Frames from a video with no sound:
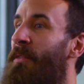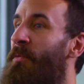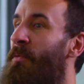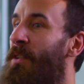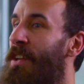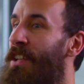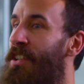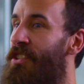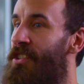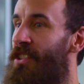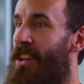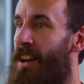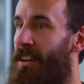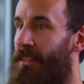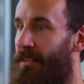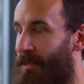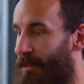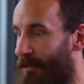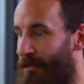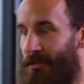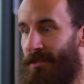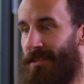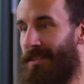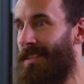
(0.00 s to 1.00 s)
I reached out and
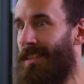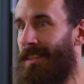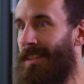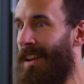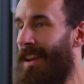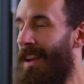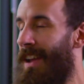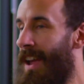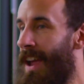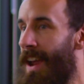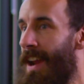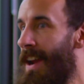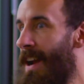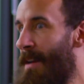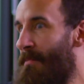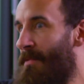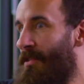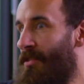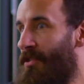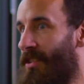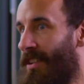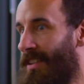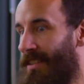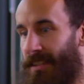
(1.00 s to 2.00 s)
it was just like, hey, I'm
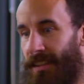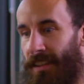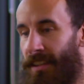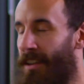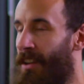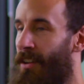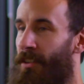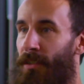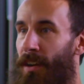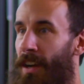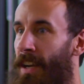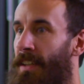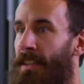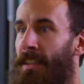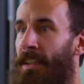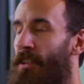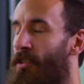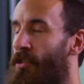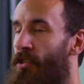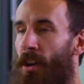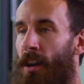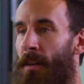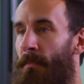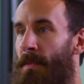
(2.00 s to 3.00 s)
interested, and he
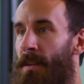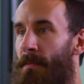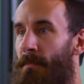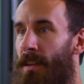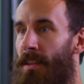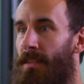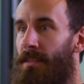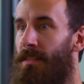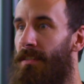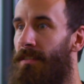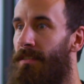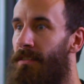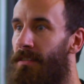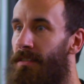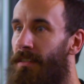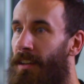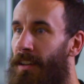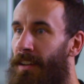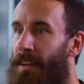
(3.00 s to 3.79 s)
shot me a message.